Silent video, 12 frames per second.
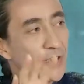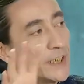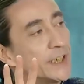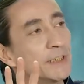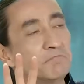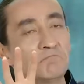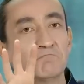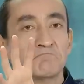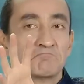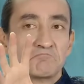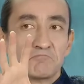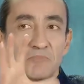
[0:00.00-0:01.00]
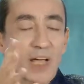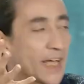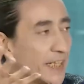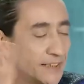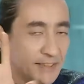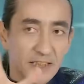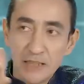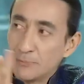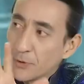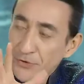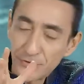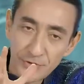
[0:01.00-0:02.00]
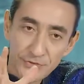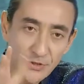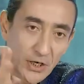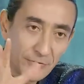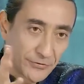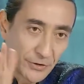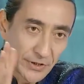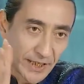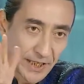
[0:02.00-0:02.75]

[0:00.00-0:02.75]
in 80% of the